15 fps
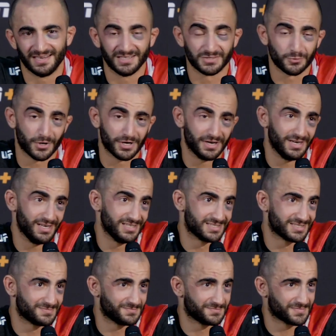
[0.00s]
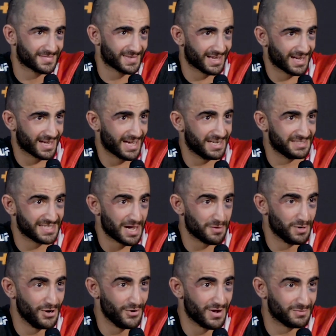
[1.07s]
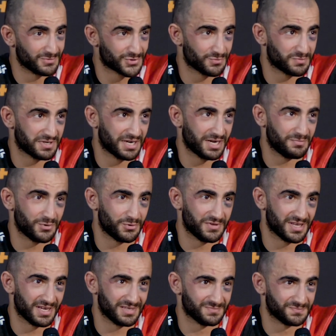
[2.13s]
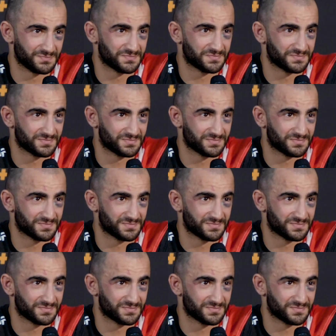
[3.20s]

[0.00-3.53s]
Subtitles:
it is what it is. I got W. I'm super happy with that.